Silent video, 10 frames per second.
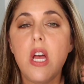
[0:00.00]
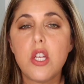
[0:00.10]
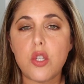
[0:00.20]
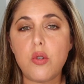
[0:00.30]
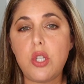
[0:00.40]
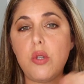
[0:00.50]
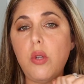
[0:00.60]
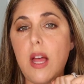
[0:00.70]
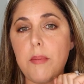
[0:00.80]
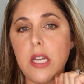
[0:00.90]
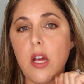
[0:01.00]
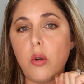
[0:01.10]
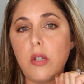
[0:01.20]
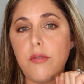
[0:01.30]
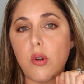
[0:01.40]
So do let me
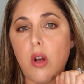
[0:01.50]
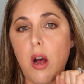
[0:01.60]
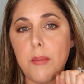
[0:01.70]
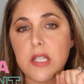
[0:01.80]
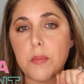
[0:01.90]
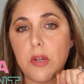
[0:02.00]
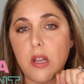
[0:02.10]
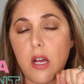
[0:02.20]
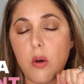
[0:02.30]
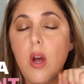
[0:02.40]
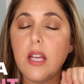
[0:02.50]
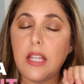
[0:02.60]
know. Leave your comments below.